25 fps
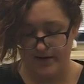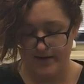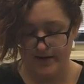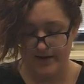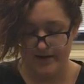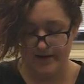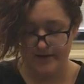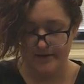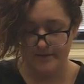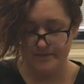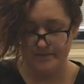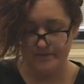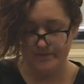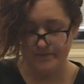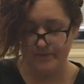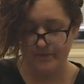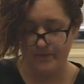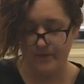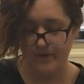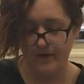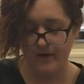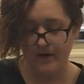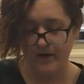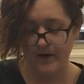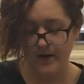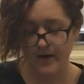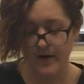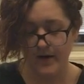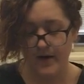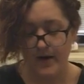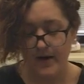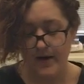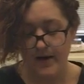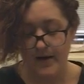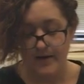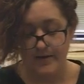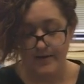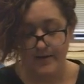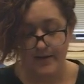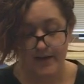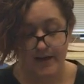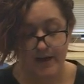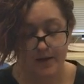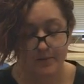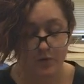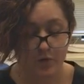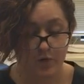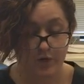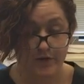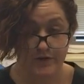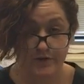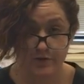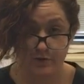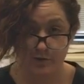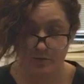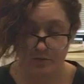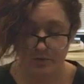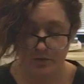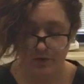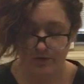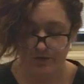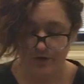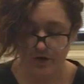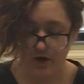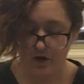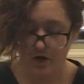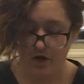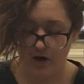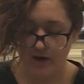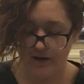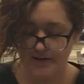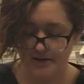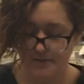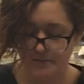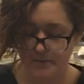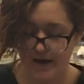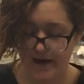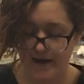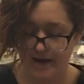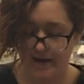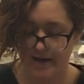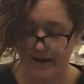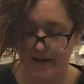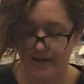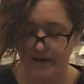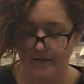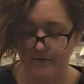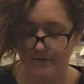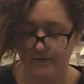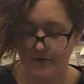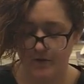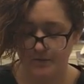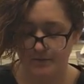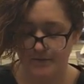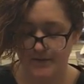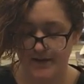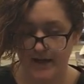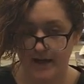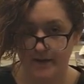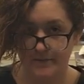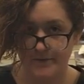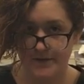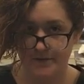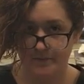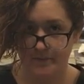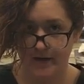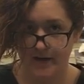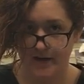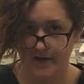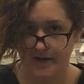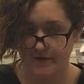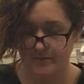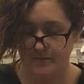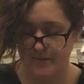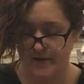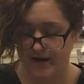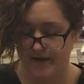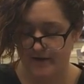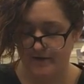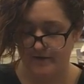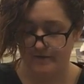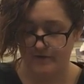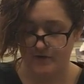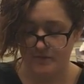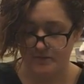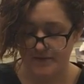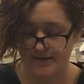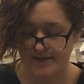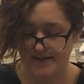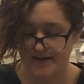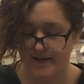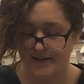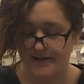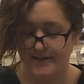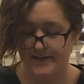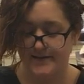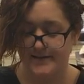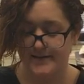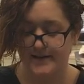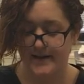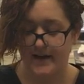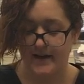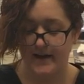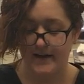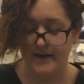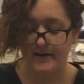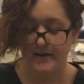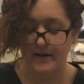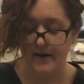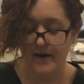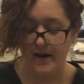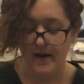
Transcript: Okay. Then I'm going to remove the gauze packing from top to bottom and from side to side.